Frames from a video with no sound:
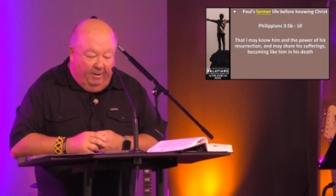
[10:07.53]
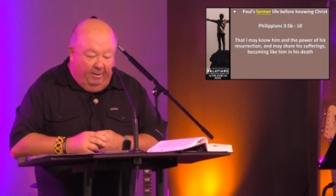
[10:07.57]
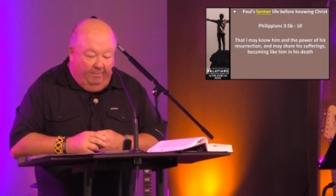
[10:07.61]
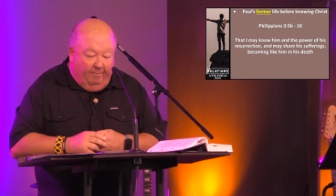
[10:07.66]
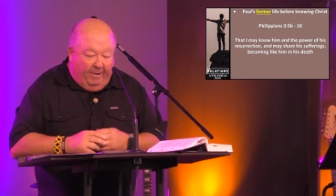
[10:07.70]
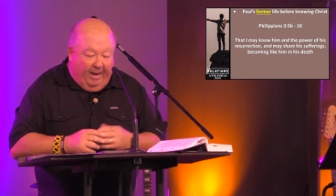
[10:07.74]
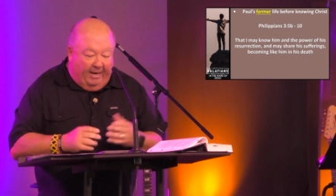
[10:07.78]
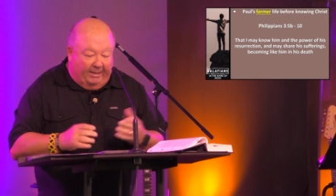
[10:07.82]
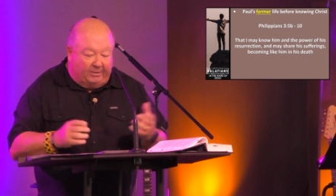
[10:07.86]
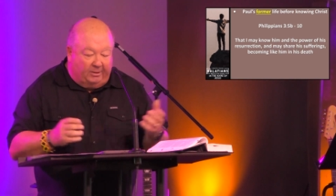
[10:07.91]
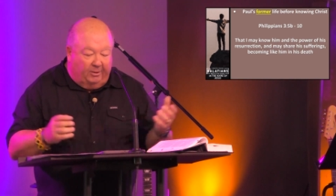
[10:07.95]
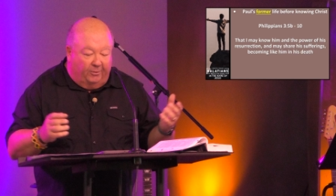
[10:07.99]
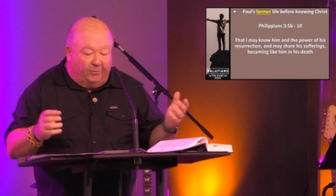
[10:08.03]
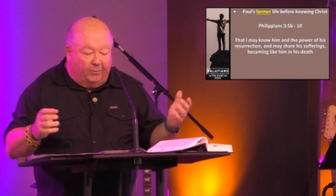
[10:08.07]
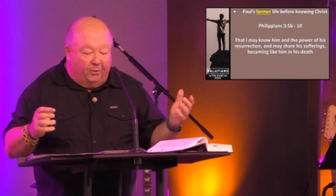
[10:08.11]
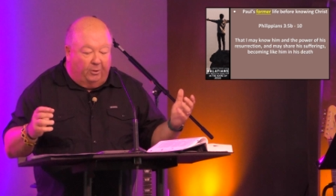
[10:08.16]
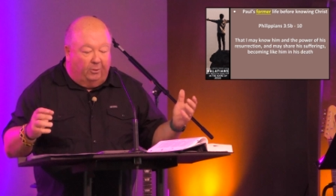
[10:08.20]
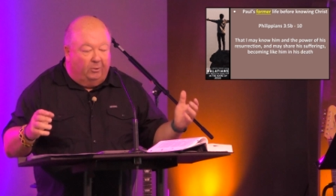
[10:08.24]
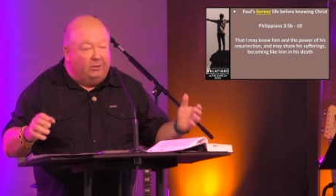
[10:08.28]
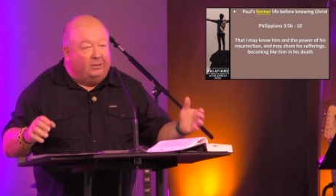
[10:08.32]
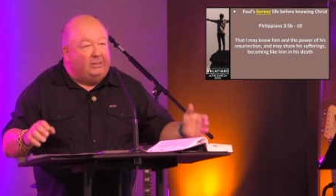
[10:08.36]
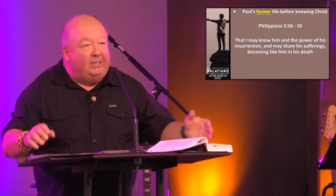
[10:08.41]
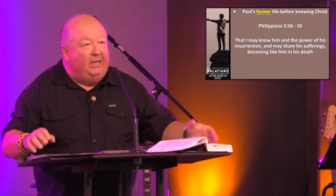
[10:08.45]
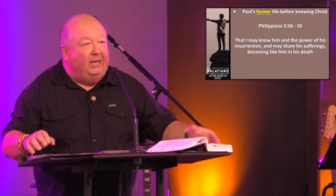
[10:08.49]
Back to
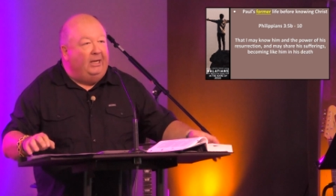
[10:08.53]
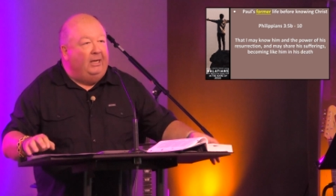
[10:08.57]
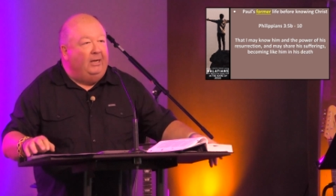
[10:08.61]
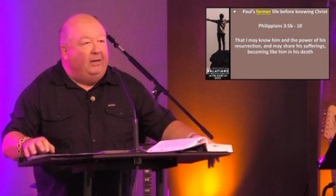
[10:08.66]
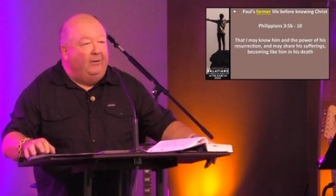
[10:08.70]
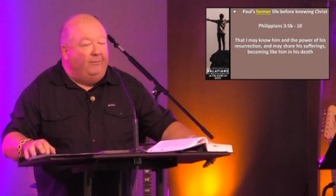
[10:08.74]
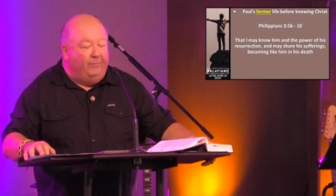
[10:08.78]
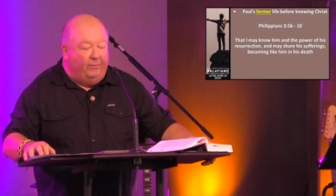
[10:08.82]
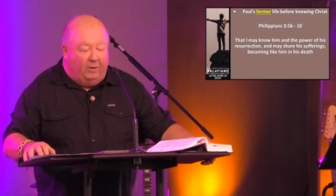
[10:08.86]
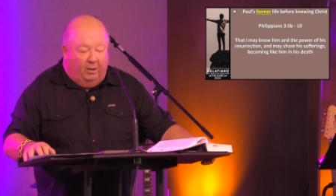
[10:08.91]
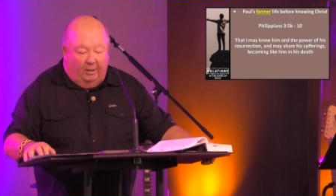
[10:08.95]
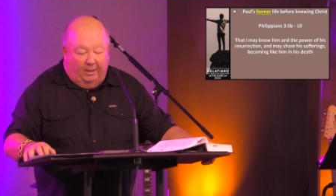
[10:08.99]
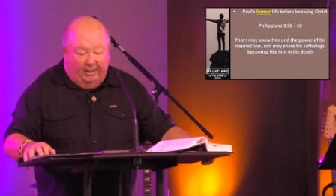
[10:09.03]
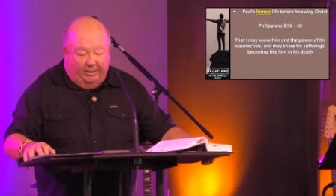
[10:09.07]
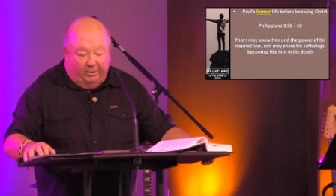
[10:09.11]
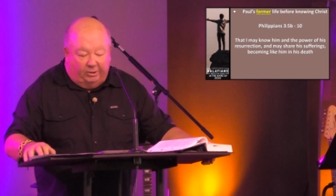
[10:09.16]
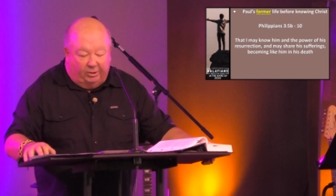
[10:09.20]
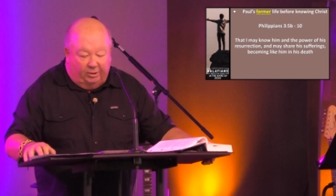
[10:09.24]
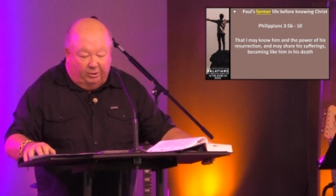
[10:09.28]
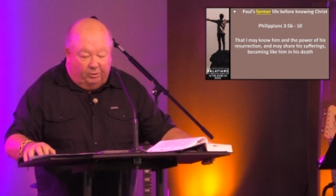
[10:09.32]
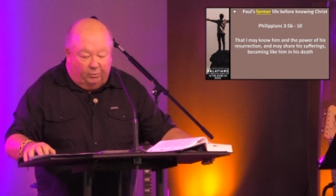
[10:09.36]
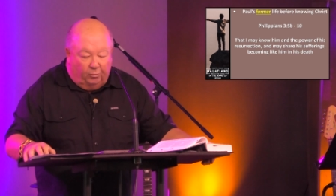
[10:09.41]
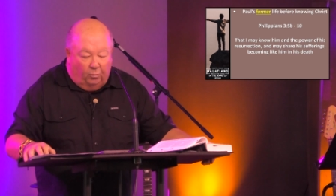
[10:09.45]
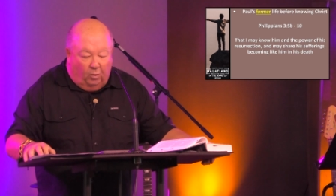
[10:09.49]
13 of
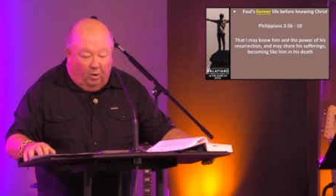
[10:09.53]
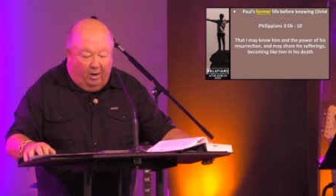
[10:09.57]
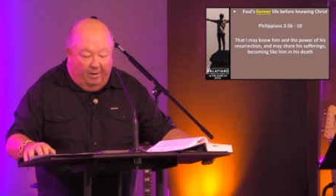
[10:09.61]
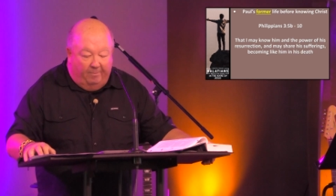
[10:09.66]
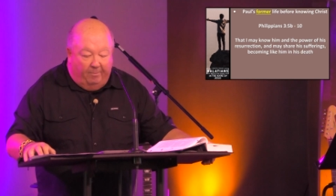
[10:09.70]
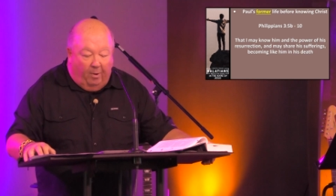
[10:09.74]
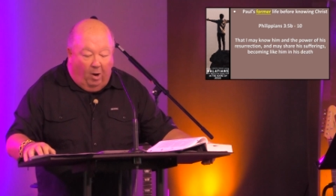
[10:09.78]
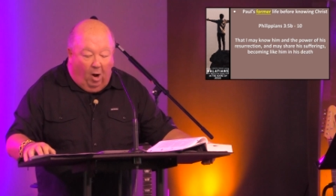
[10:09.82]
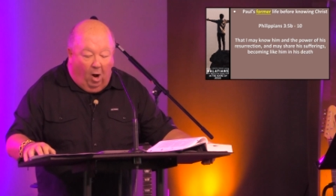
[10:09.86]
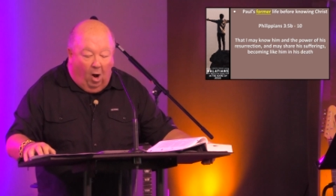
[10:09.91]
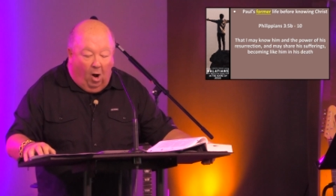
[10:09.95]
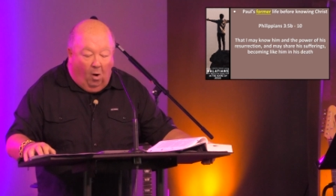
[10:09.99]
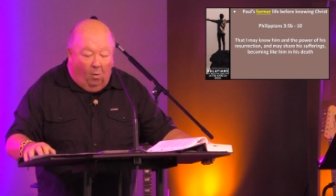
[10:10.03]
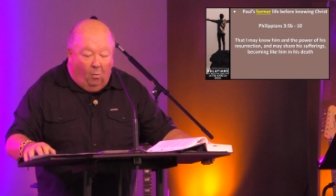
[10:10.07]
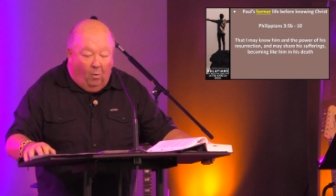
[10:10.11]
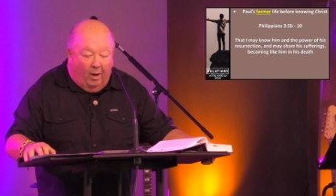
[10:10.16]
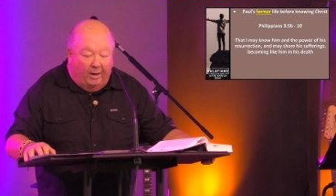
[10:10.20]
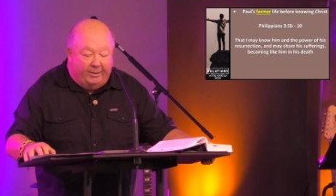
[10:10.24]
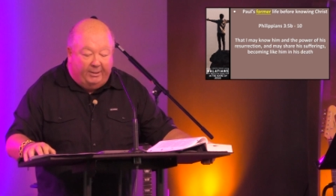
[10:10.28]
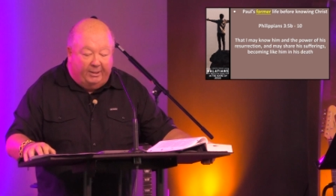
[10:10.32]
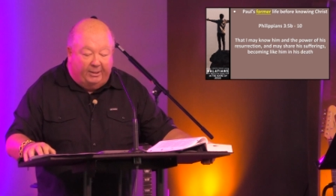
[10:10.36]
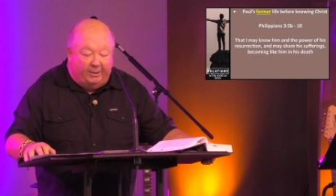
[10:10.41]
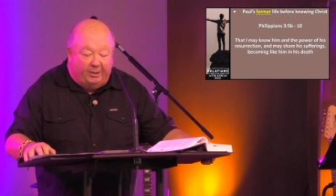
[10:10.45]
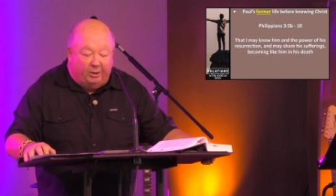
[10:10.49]
Galatians 1, Paul
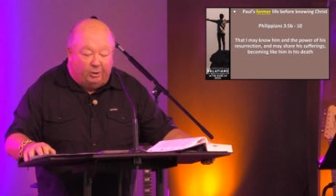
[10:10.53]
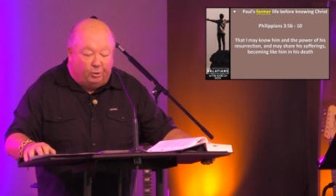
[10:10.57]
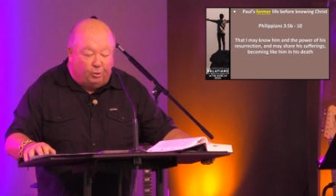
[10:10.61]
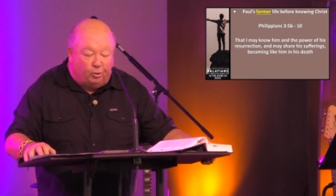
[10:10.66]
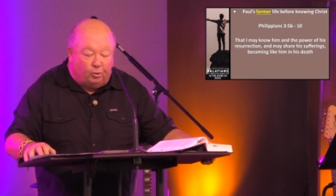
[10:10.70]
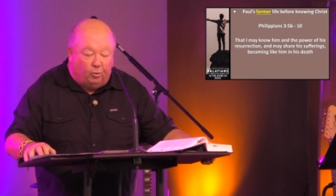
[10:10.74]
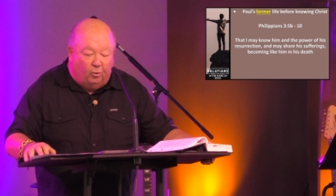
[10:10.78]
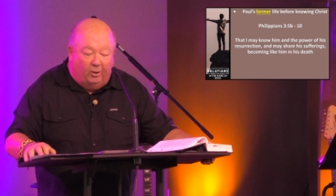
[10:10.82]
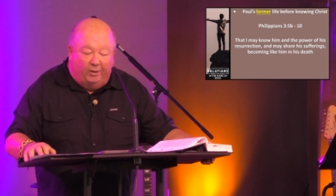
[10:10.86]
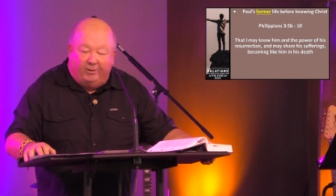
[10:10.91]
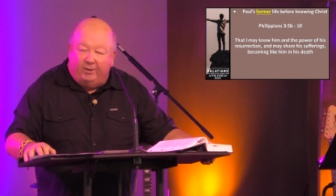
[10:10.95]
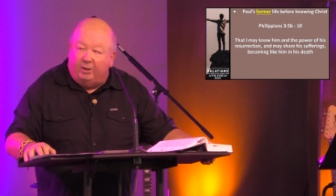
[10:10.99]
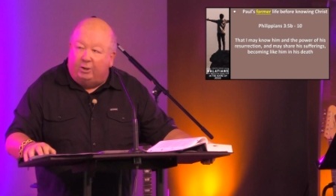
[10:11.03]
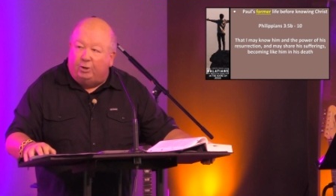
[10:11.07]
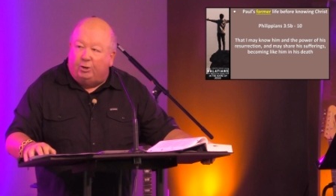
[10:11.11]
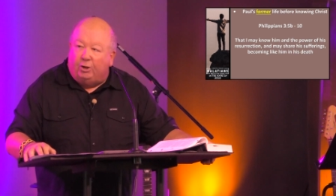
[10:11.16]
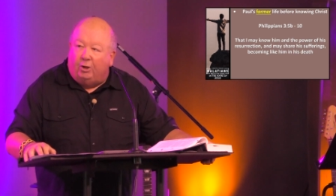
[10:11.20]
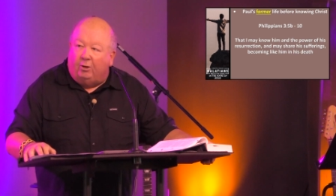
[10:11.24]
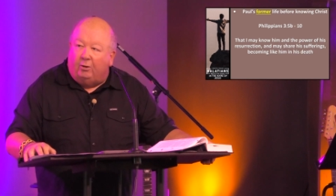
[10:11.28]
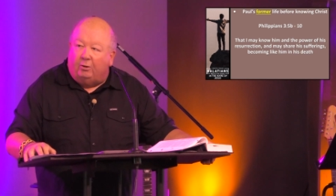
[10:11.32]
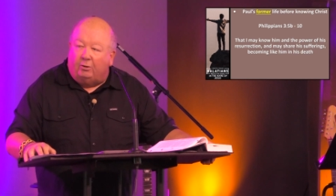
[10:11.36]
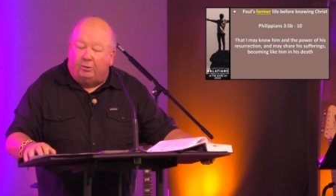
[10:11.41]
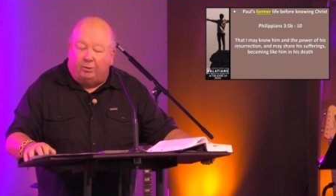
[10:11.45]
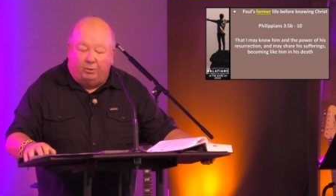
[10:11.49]
wanted to destroy the
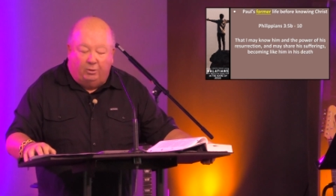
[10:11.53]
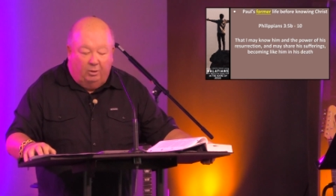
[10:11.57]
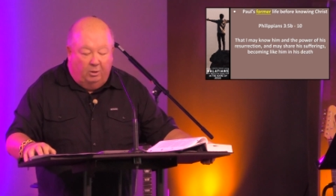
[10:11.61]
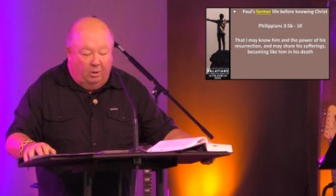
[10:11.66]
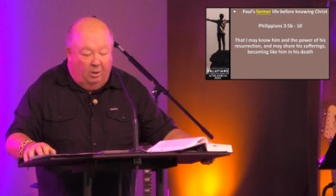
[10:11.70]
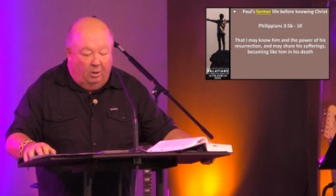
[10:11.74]
church.